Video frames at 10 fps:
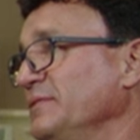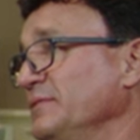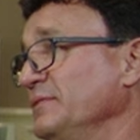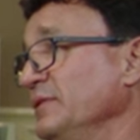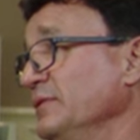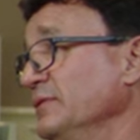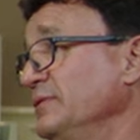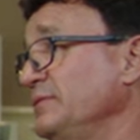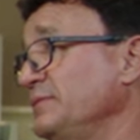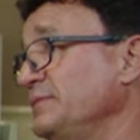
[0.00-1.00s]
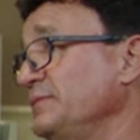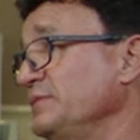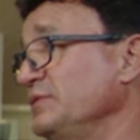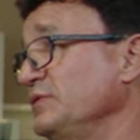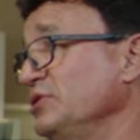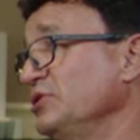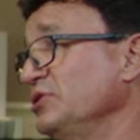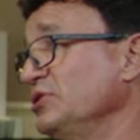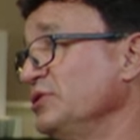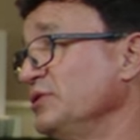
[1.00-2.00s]

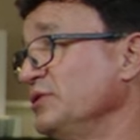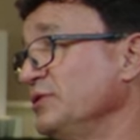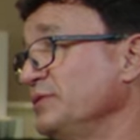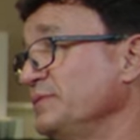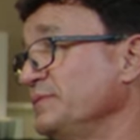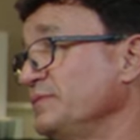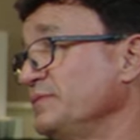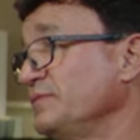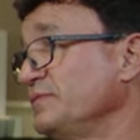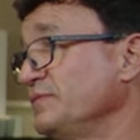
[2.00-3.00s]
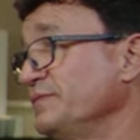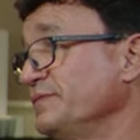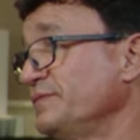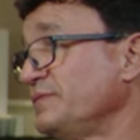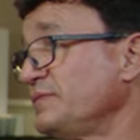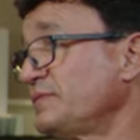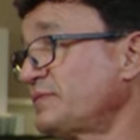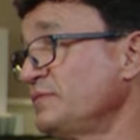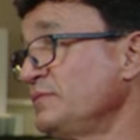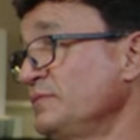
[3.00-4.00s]

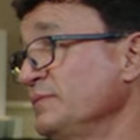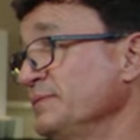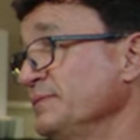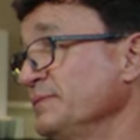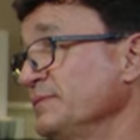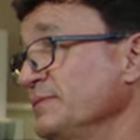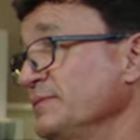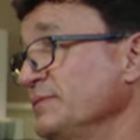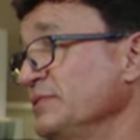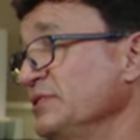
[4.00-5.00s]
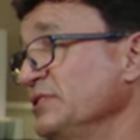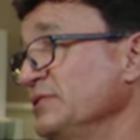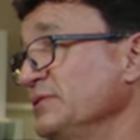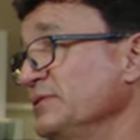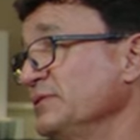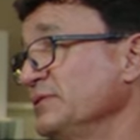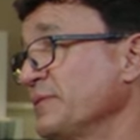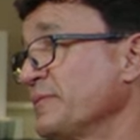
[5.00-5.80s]
[no speech]